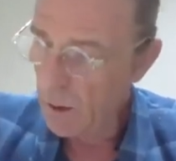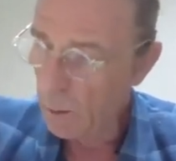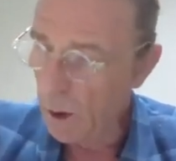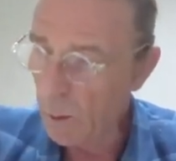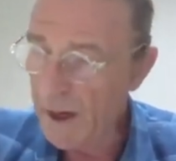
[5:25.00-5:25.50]

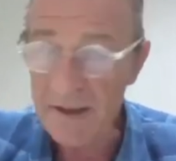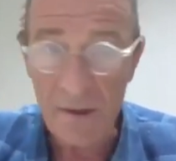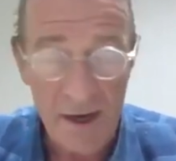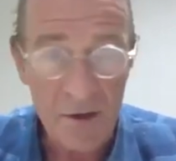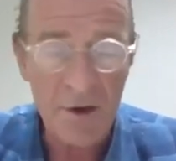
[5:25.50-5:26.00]
What we
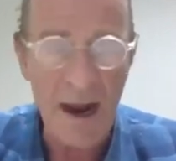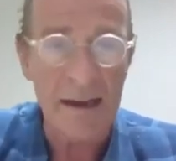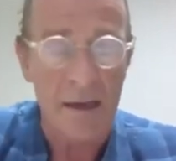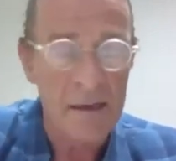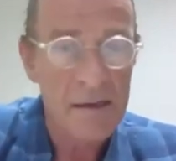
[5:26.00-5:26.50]
do in
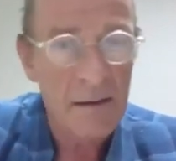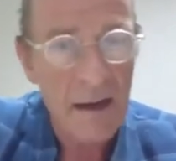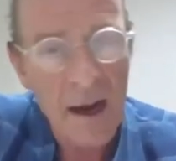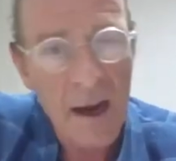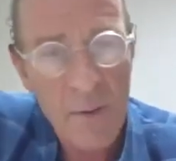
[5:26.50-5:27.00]
Dragon,
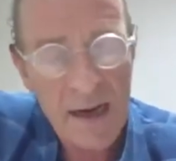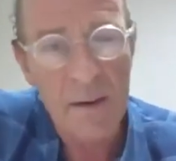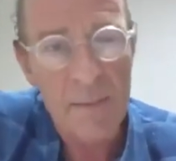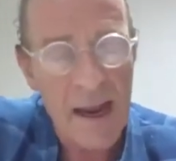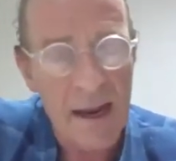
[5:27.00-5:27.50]
and I
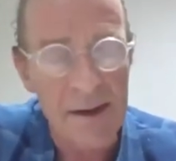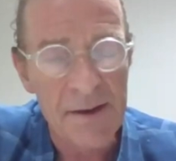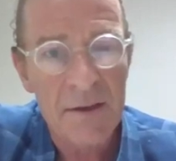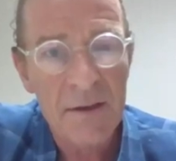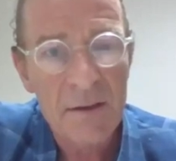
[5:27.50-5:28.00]

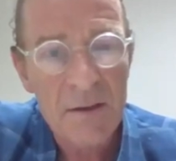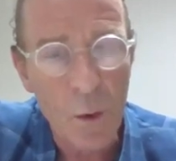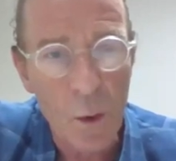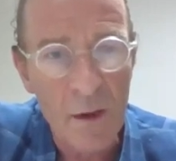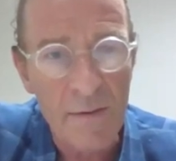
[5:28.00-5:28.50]
recommend to
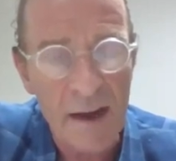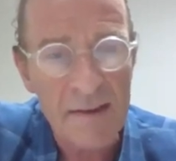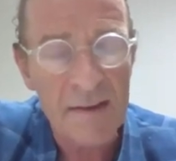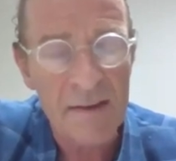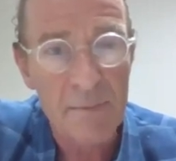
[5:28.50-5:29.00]
all of
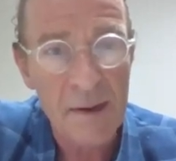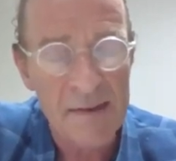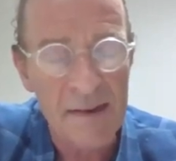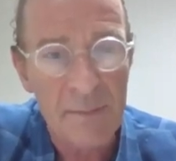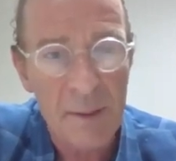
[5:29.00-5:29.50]
us as
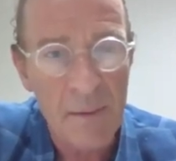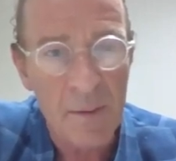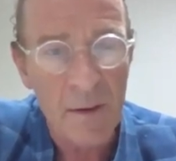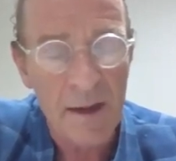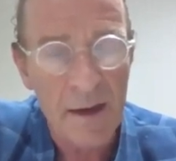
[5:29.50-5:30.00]
business
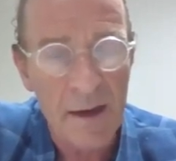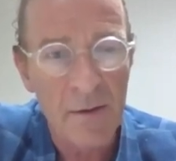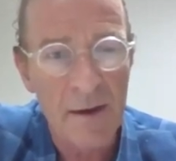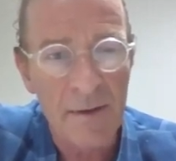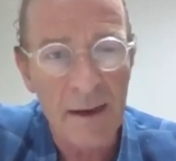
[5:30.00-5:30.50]
people here
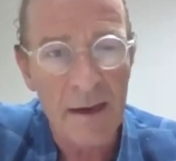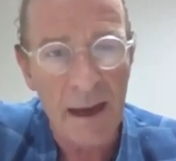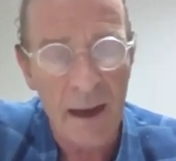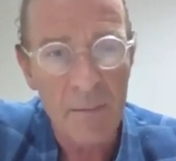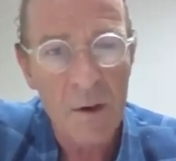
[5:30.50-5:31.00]
in
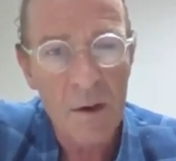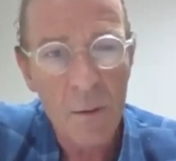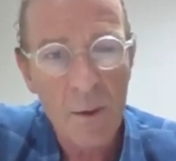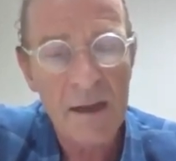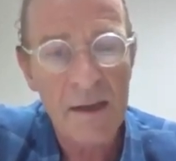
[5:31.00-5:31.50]
Vietnam,
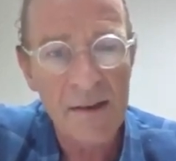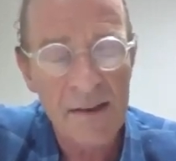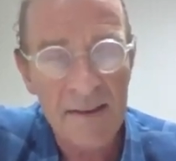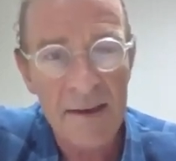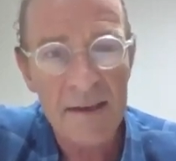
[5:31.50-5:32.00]
we
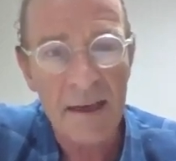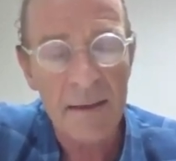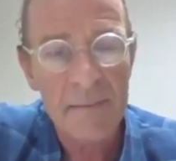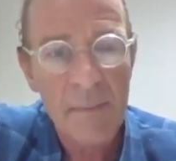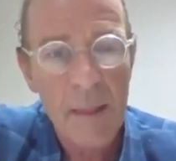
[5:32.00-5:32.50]

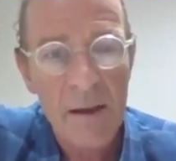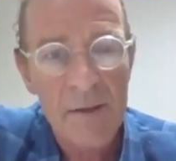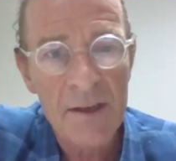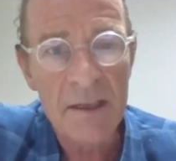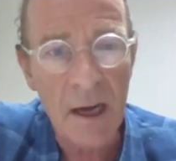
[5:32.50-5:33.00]
consider
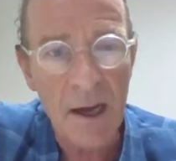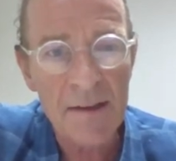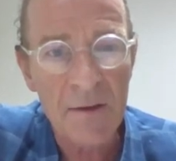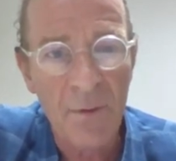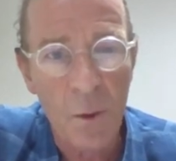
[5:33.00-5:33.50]
the
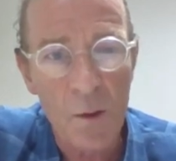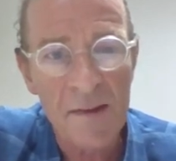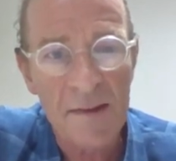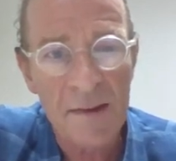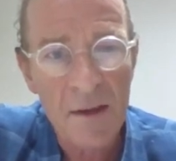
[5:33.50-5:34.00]
Task
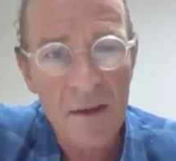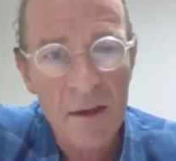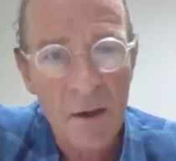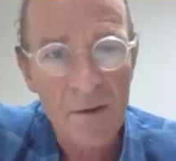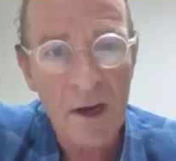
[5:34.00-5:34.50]
Force
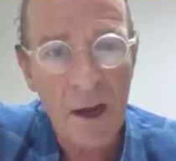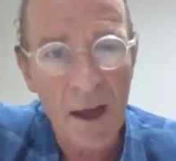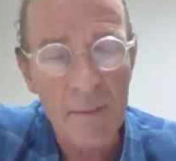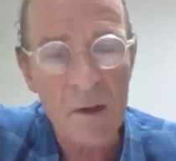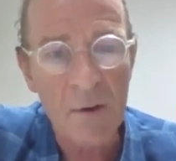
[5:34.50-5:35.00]
on
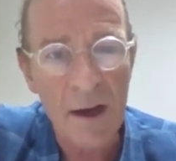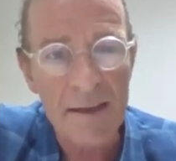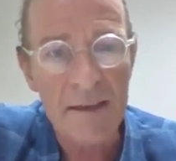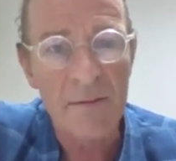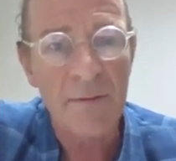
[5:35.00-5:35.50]

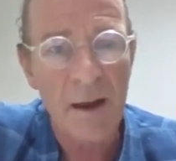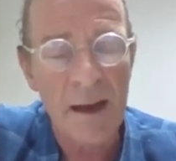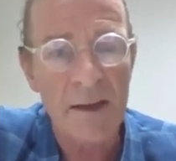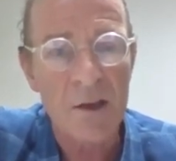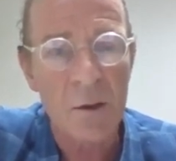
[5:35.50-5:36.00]
Climate-Related
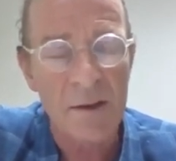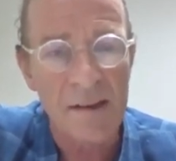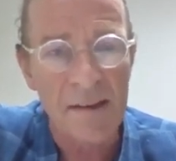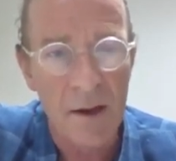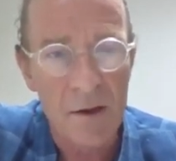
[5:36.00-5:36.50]
Financial
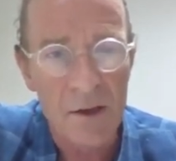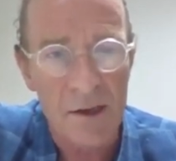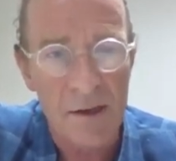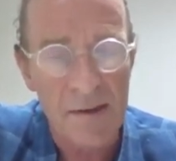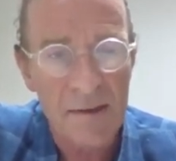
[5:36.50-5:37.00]

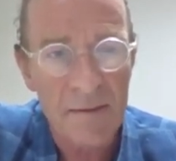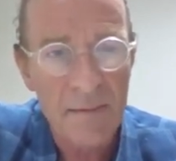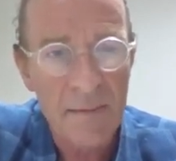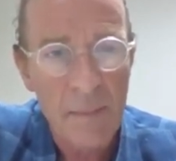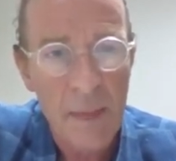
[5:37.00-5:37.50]
Disclosures,
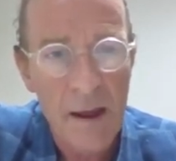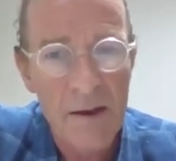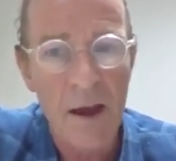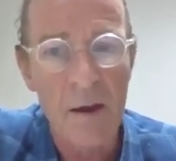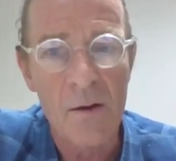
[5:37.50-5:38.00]

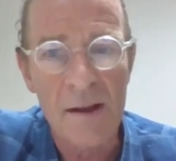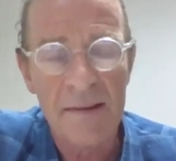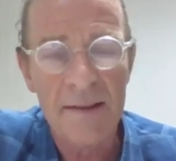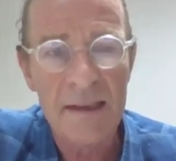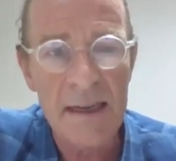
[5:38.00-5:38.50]
known
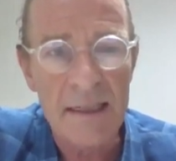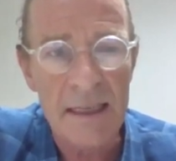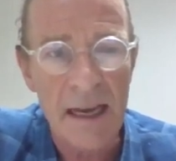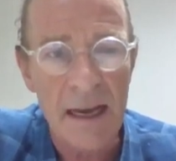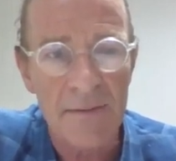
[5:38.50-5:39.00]
as
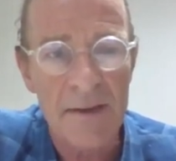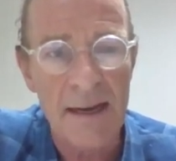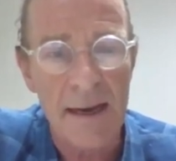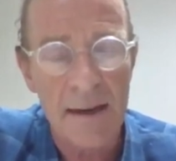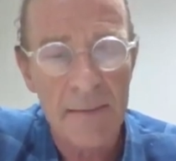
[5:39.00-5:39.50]

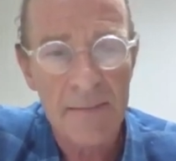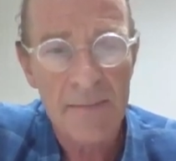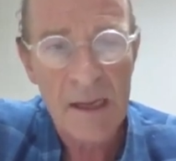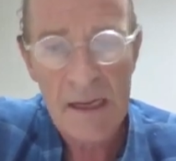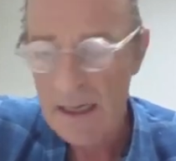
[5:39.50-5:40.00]
TCFD.
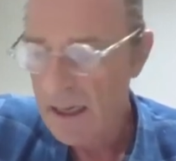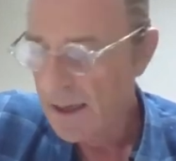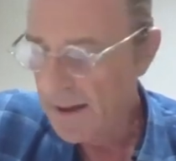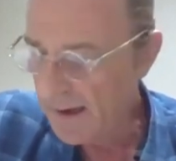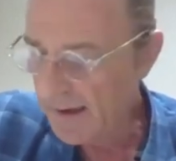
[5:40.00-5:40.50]

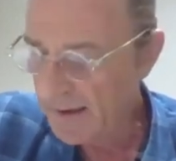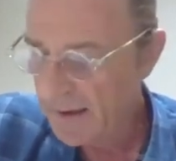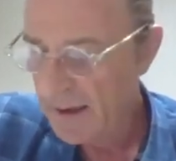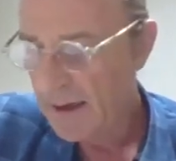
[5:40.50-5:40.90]
This